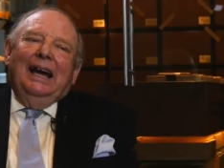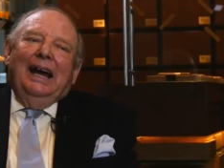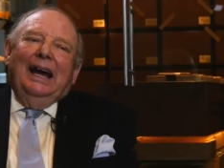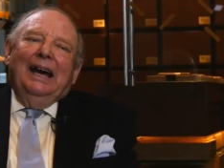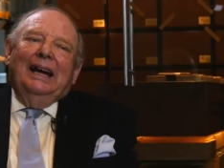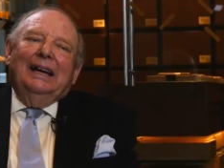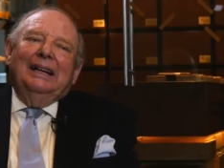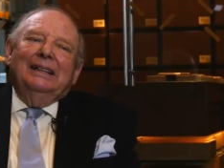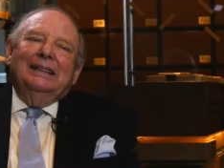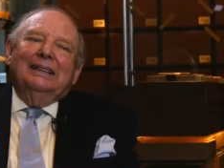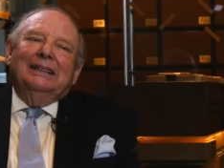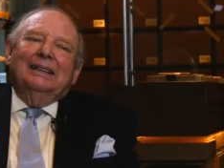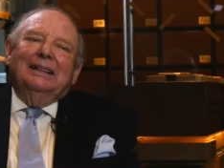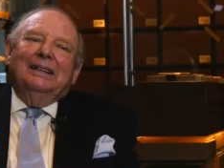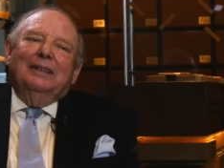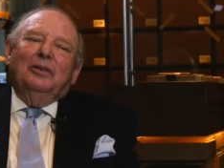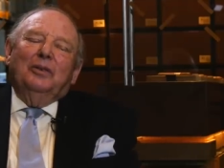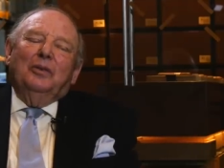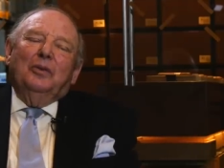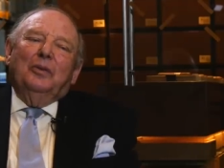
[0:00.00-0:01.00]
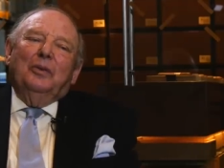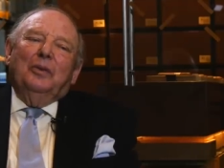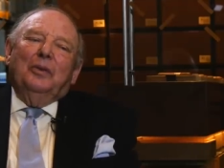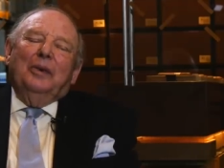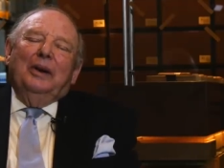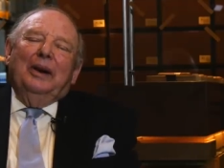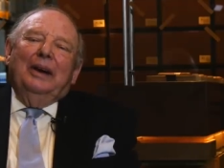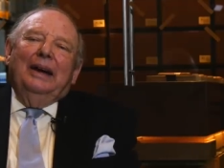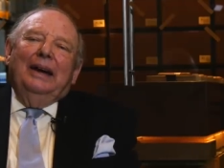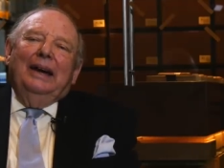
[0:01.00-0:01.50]
and
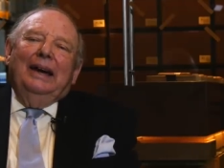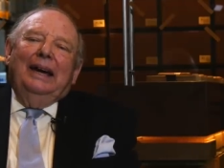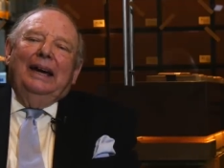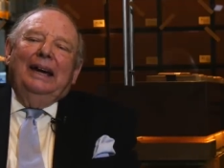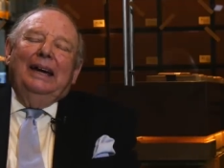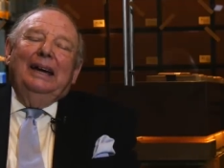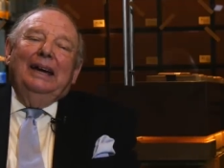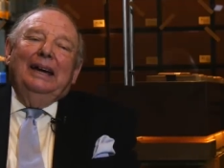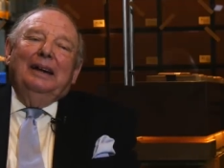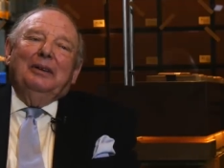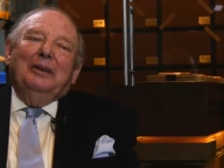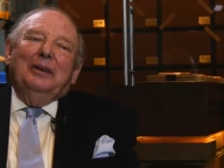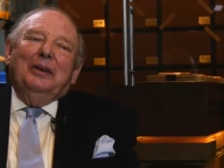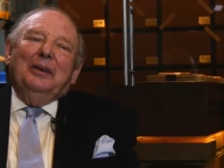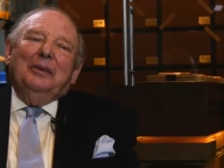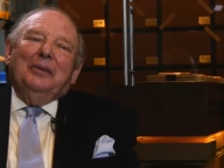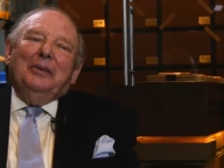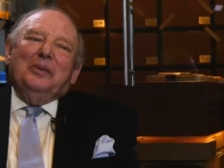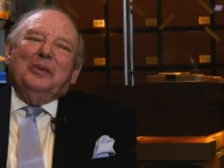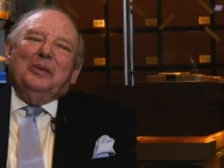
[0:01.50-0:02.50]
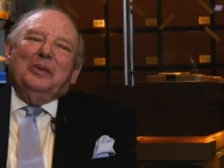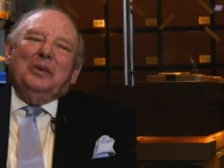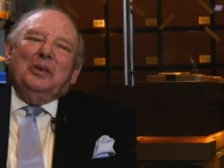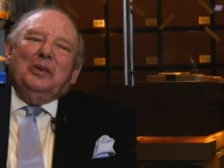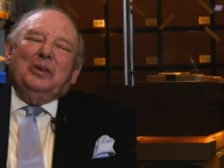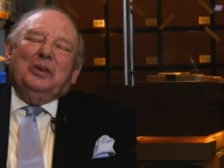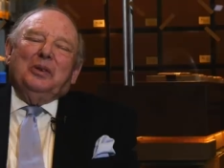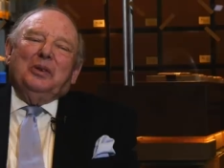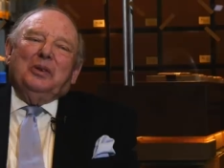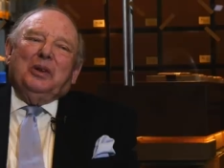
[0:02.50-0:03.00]
he
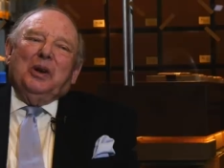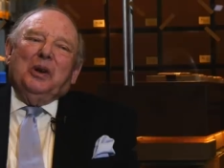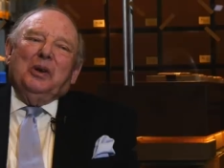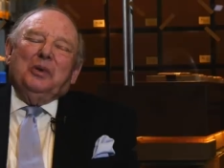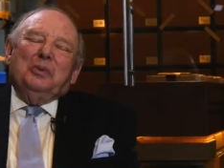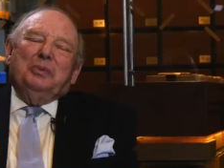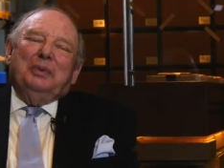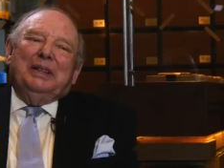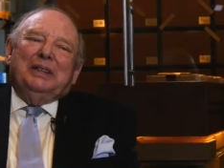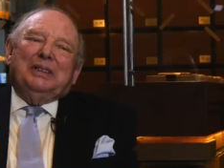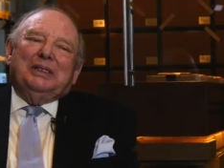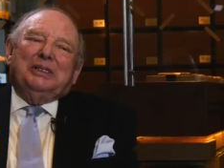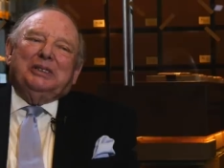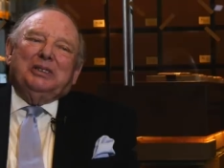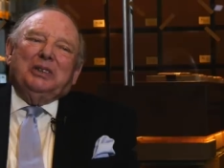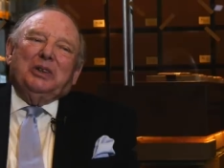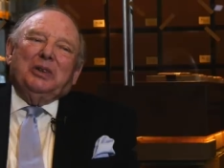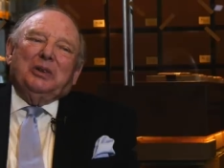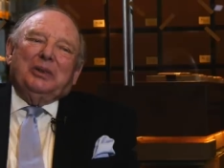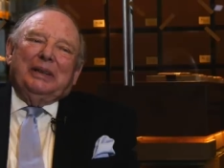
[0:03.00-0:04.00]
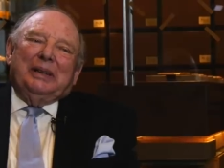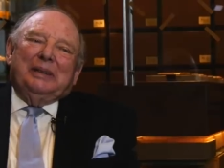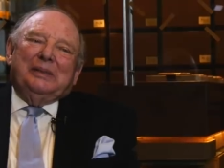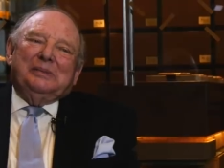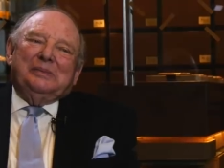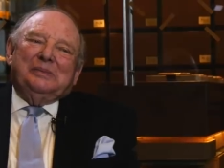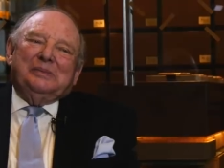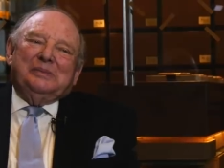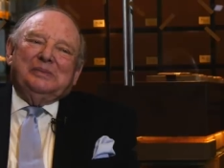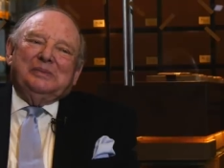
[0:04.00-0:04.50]
told me the story,
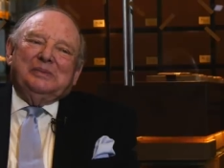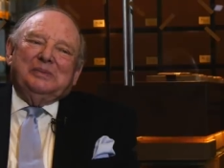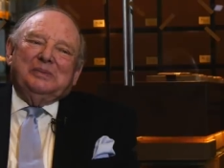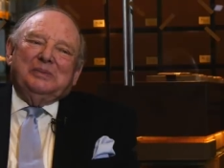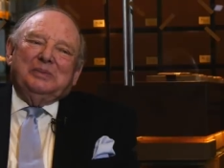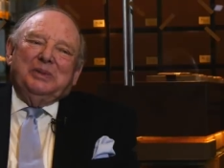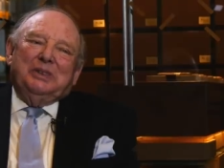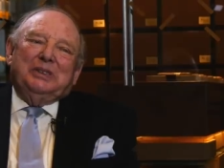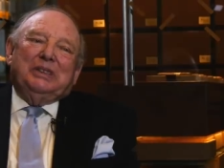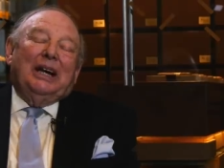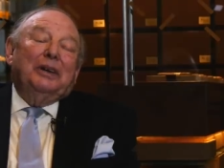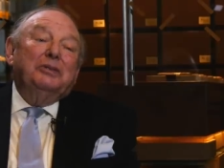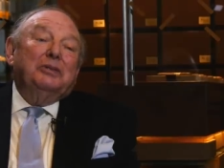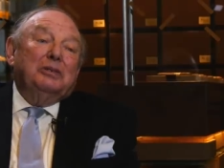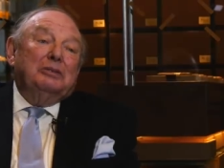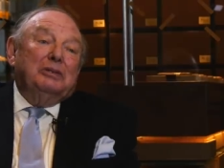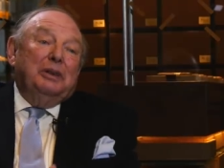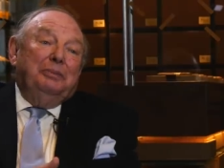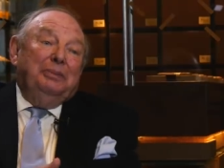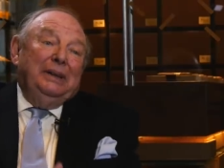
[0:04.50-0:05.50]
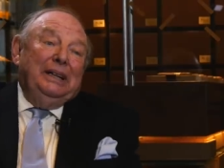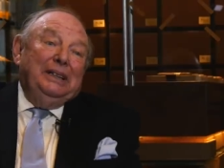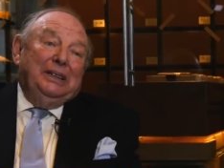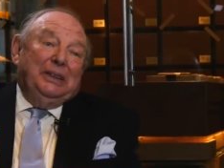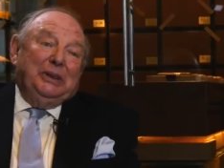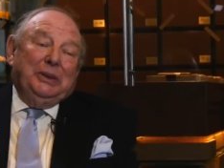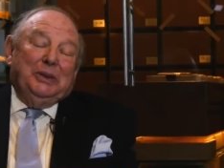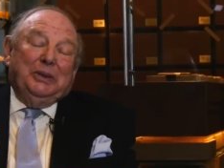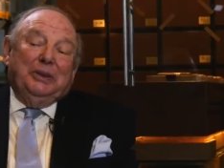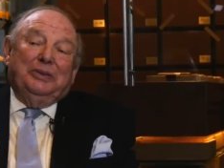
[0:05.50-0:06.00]
which I will
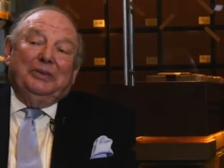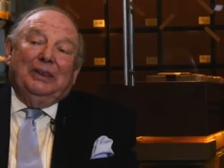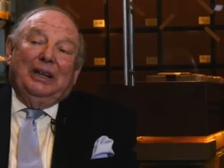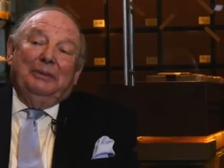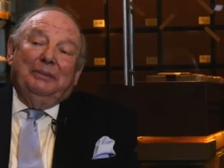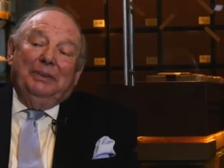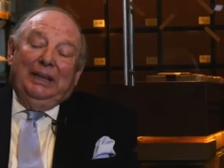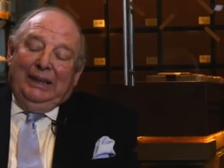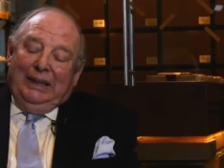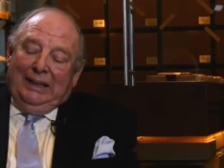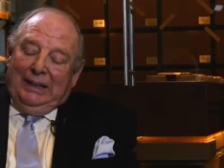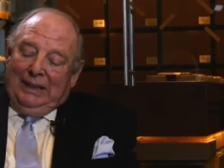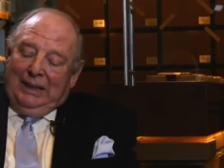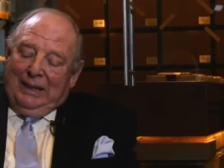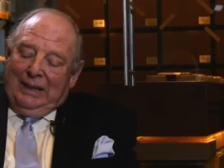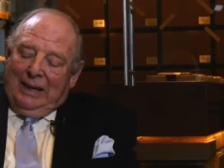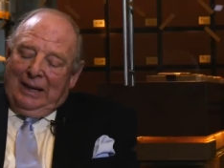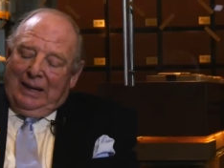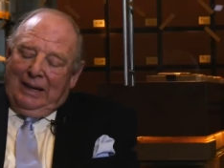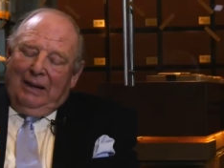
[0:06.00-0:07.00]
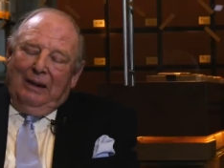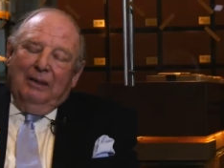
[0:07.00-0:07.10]
repeat to you if I may, mm.